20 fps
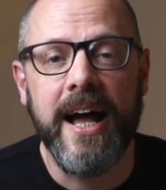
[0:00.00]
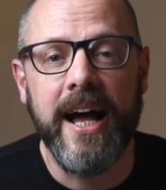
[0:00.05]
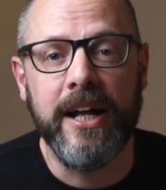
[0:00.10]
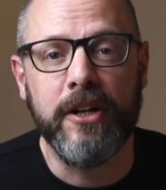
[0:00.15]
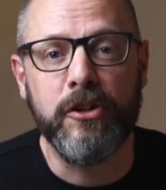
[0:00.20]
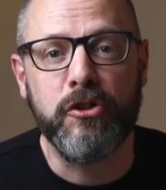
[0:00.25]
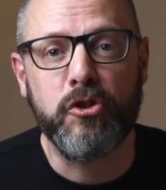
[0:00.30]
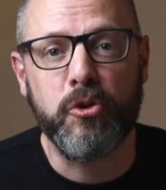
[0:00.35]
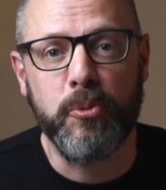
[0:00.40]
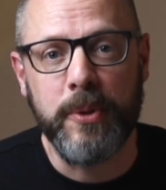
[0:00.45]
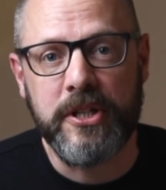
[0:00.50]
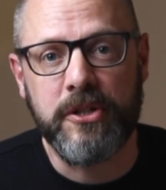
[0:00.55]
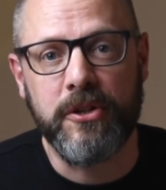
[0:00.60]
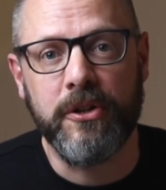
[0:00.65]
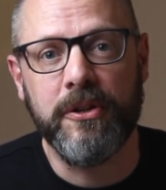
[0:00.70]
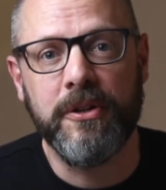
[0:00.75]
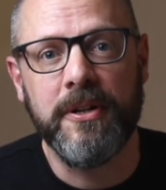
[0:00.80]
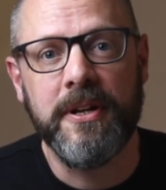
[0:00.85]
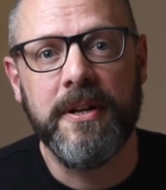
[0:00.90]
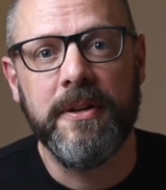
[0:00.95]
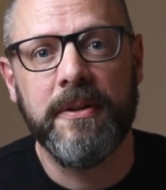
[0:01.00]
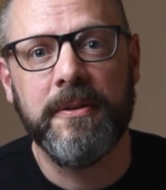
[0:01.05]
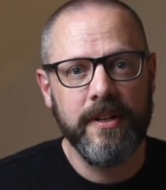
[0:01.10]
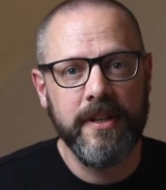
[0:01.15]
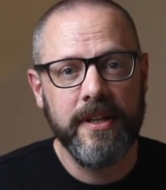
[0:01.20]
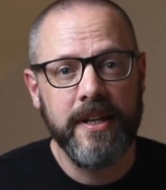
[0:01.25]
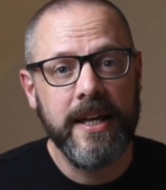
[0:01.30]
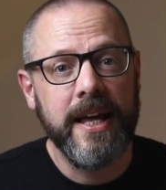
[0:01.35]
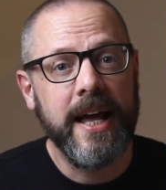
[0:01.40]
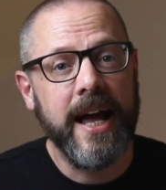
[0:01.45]
and Twitter,
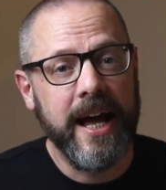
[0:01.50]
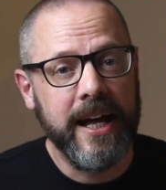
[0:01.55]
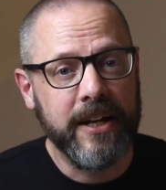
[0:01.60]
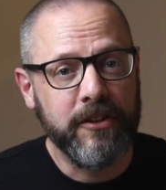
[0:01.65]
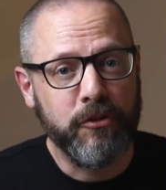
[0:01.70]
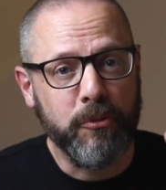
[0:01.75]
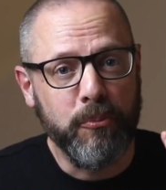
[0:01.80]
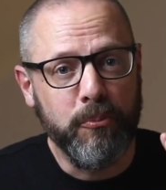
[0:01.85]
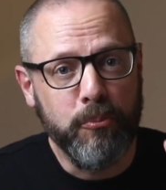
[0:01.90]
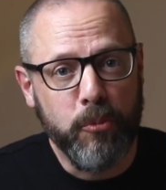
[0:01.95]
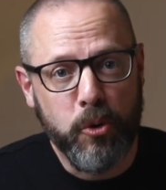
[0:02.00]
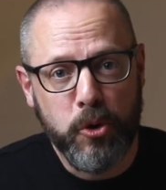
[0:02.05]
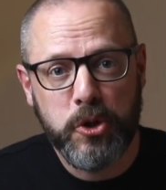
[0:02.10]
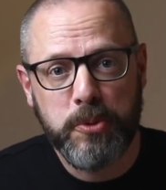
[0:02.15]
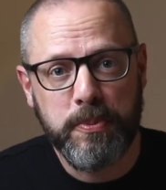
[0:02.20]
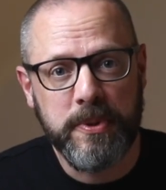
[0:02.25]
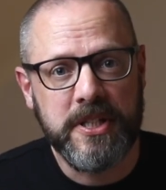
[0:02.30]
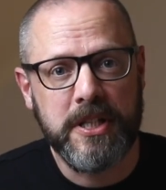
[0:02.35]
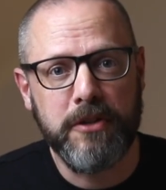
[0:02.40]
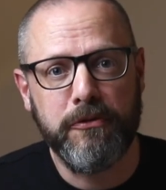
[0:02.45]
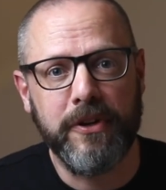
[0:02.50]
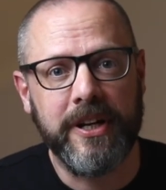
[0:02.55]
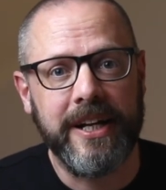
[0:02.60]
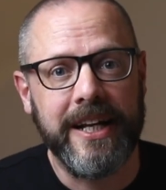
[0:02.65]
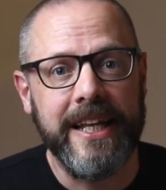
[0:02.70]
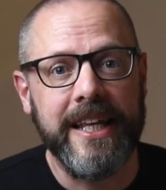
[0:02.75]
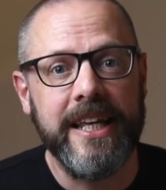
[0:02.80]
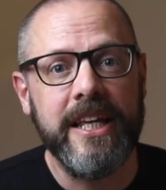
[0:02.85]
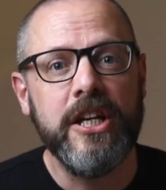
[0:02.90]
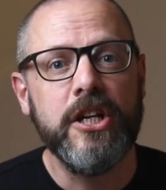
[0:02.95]
And more
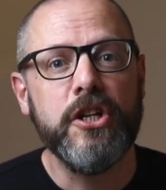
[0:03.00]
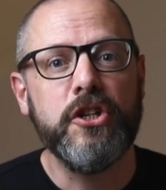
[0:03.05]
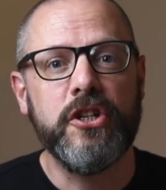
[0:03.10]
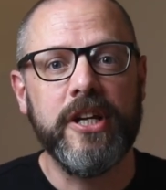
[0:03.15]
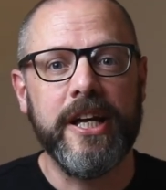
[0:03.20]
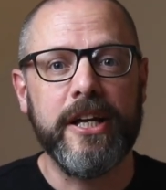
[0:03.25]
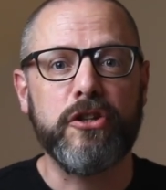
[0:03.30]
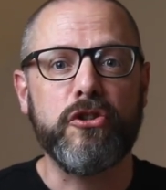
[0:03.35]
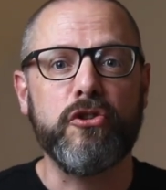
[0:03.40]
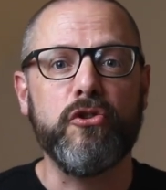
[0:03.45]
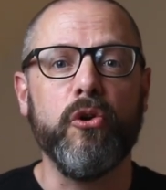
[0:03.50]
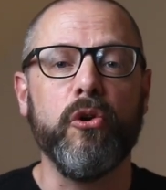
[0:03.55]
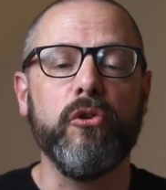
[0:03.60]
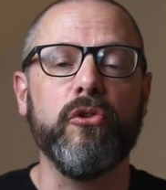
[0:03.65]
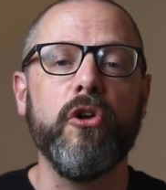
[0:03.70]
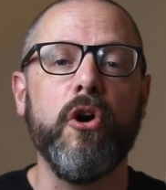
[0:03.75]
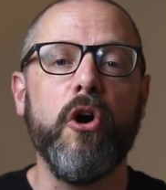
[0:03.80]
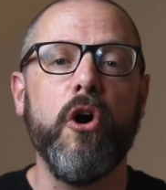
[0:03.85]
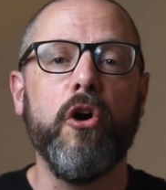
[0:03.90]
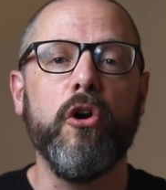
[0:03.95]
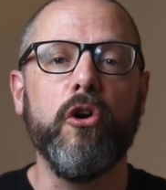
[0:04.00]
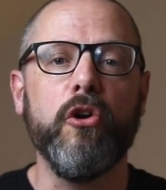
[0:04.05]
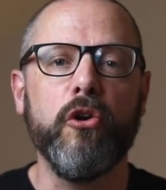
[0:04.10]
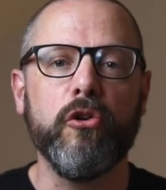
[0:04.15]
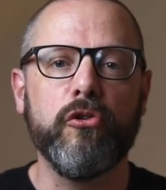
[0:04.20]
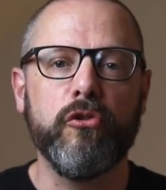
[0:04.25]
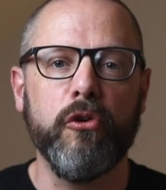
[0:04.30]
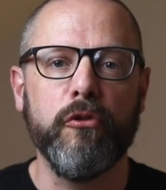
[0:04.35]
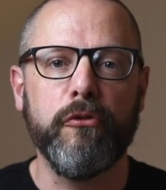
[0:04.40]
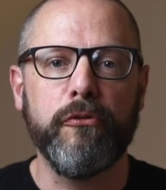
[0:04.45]
specifically, she has done a
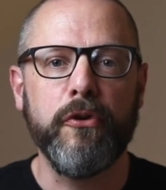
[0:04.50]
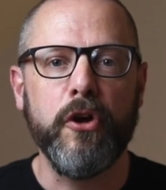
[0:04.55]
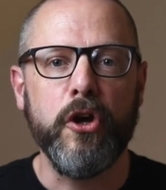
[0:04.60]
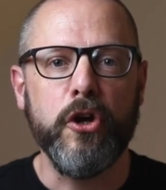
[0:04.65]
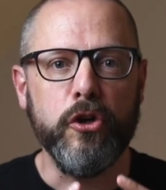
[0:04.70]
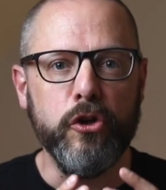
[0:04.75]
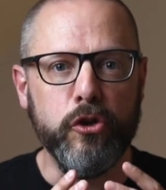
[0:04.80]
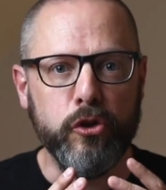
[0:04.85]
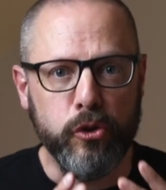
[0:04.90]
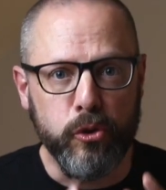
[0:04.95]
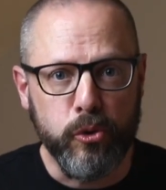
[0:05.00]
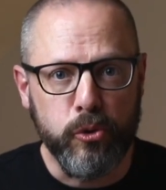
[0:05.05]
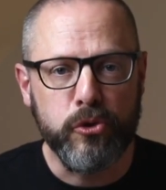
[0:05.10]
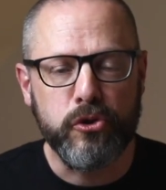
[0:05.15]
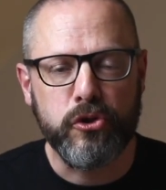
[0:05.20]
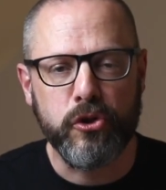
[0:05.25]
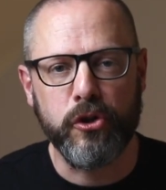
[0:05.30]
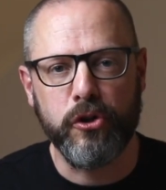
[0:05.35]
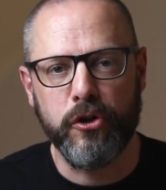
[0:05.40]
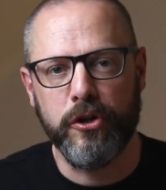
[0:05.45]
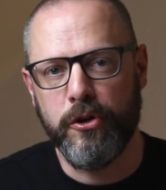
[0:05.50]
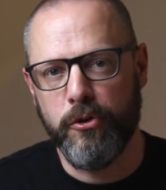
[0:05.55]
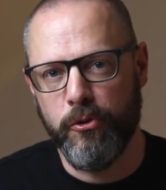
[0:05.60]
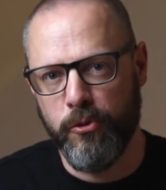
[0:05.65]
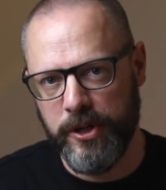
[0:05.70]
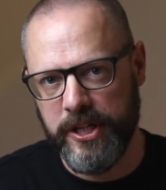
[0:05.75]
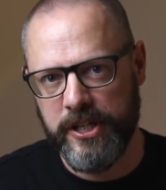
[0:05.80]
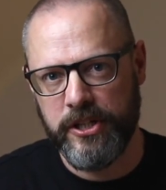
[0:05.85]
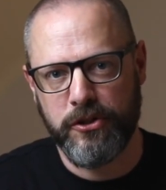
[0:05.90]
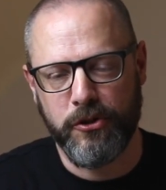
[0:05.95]
lot of user
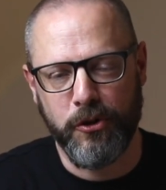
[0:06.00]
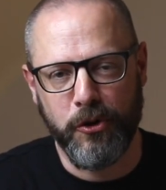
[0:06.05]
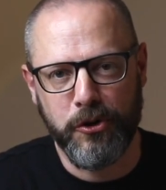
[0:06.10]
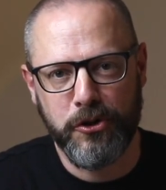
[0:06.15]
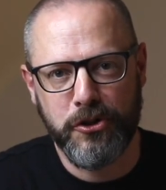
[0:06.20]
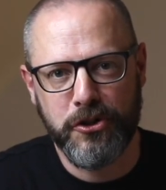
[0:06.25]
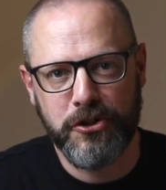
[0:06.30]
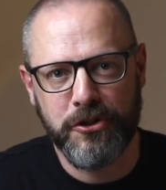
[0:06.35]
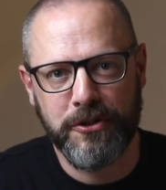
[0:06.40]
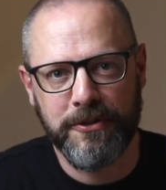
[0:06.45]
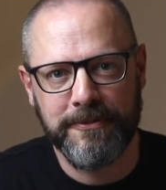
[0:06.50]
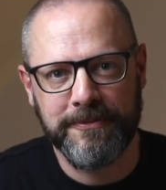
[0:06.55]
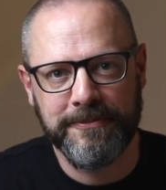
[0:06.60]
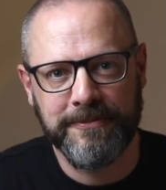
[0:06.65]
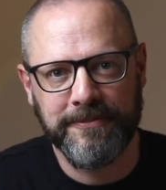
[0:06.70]
research.